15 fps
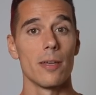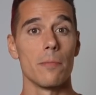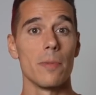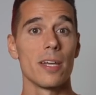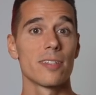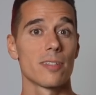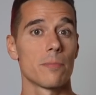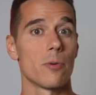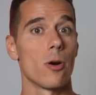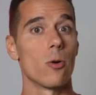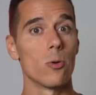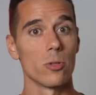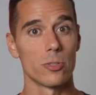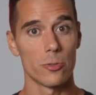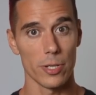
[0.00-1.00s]
makes up a
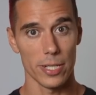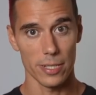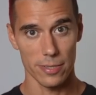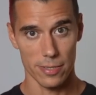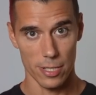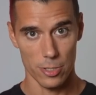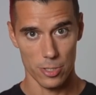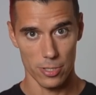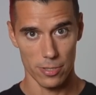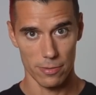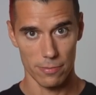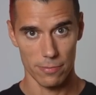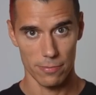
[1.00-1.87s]
whole training session.